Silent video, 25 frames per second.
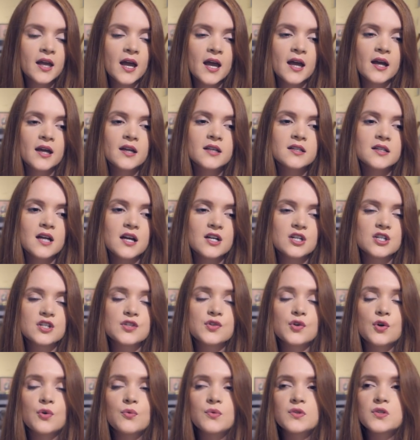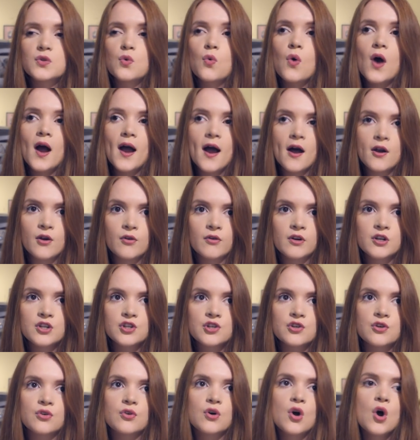And I just thought it was quite
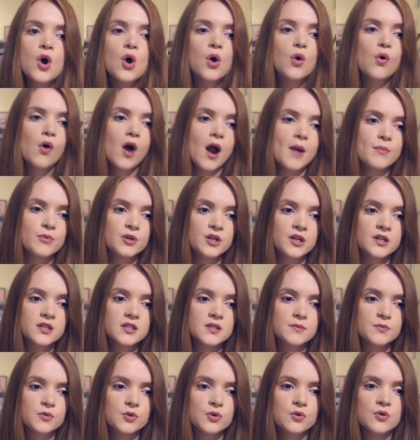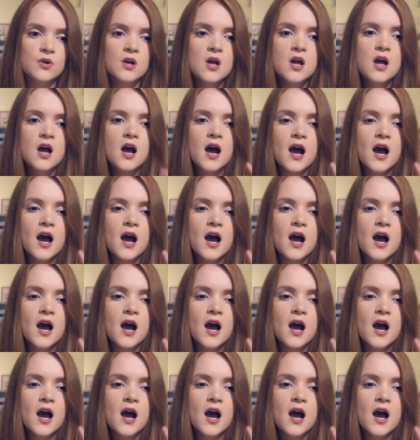unoriginal, quite predictable.